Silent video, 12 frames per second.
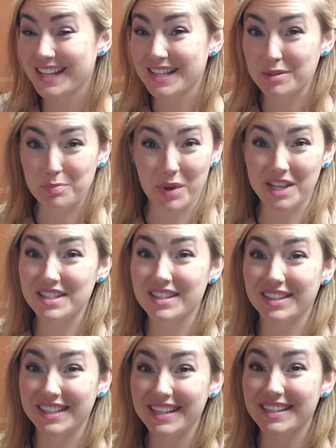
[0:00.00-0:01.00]
that's
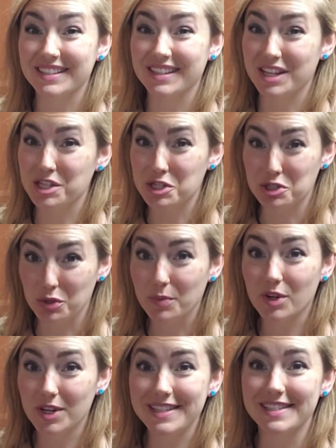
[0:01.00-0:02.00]
basically it. It's
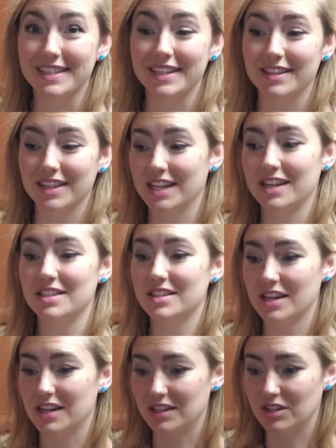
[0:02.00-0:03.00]
super easy, and like I
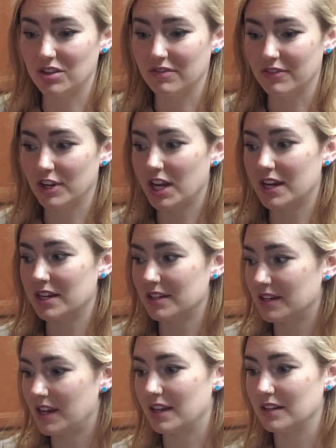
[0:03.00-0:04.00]
said, you can forget it
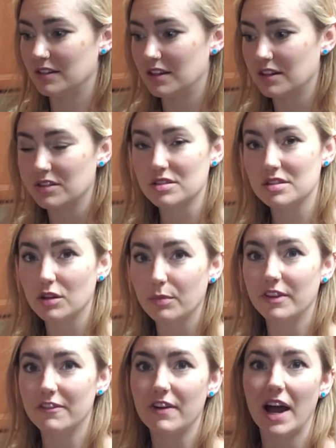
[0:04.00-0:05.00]
and it'll still
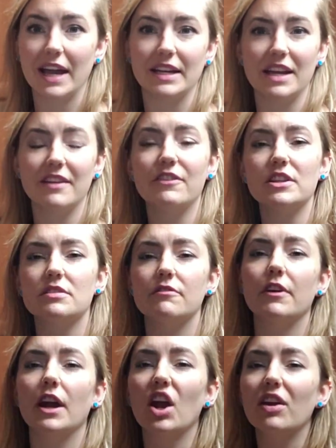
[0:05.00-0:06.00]
be fine. If it's
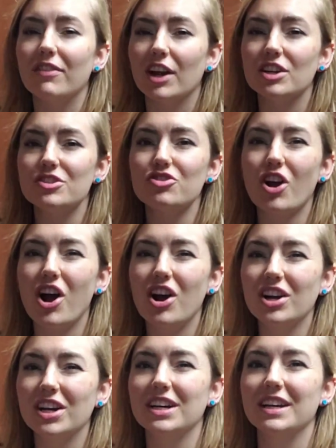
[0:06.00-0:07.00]
very, very
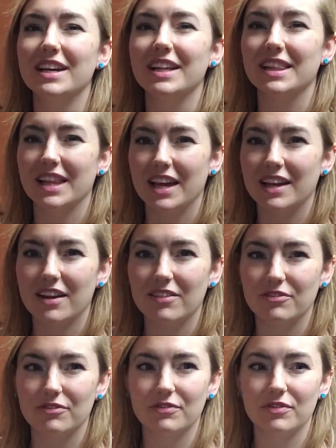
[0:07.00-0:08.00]
strong, like
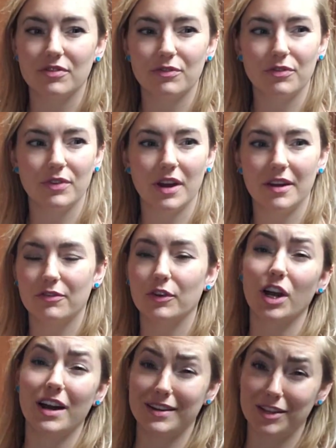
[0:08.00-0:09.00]
I've
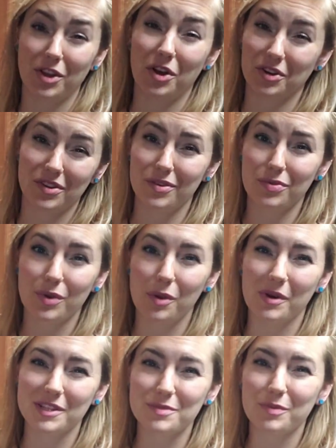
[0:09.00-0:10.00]
forgotten it longer than 3
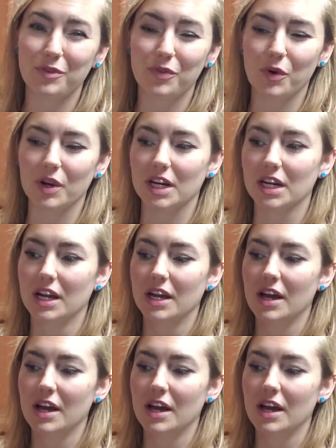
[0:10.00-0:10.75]
months before,